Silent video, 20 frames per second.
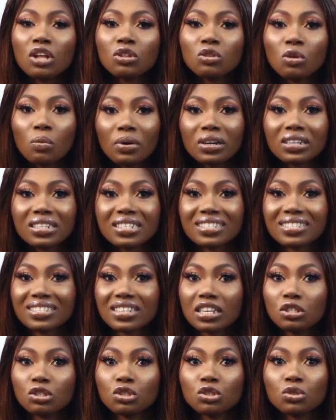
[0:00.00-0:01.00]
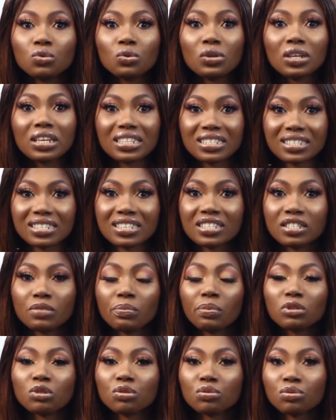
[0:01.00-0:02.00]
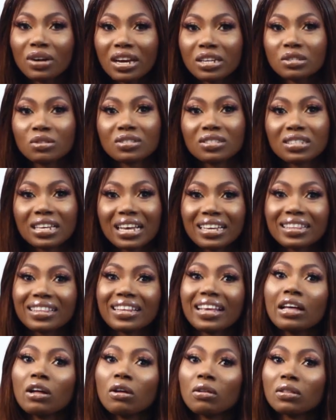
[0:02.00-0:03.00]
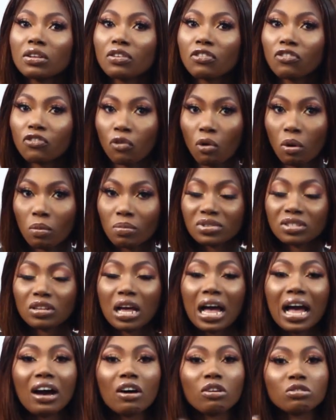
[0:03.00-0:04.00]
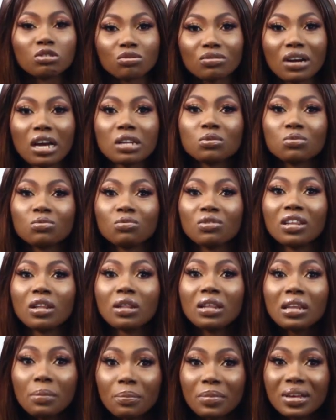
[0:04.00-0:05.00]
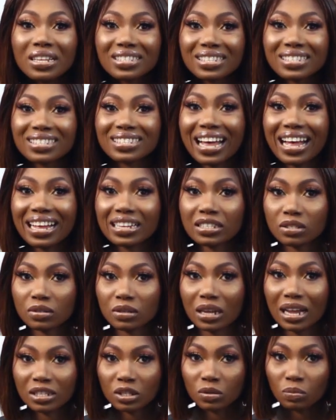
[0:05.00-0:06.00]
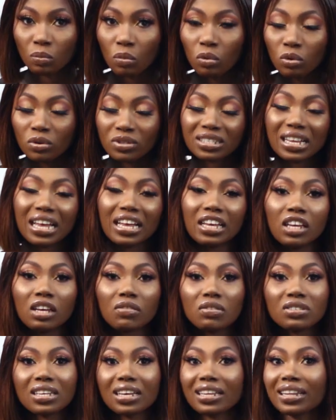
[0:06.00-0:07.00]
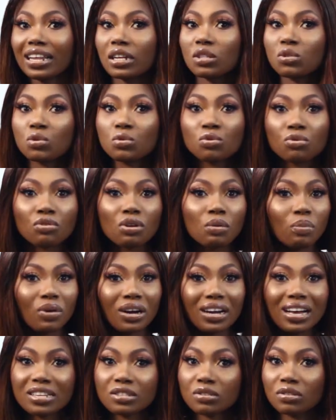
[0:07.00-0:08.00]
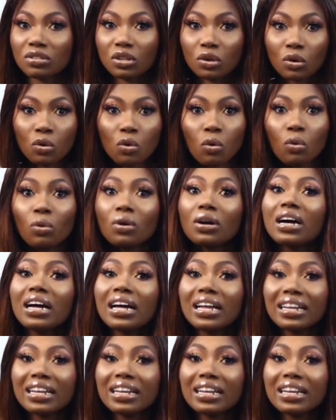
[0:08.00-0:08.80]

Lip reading: nobody is saying you shouldn't eat it, but try to take the healthy forms, or try to limit it at most. If you take like 2-3 burgers on the go,